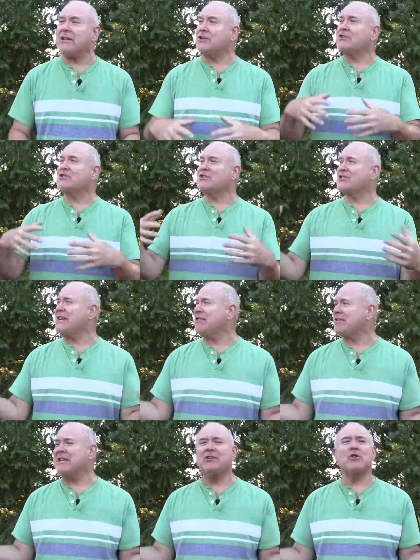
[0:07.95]
I just
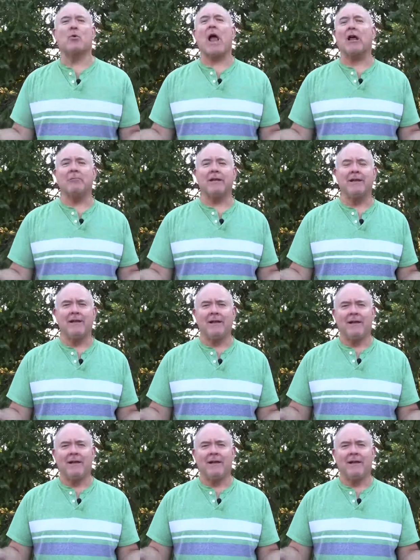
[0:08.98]
see things around me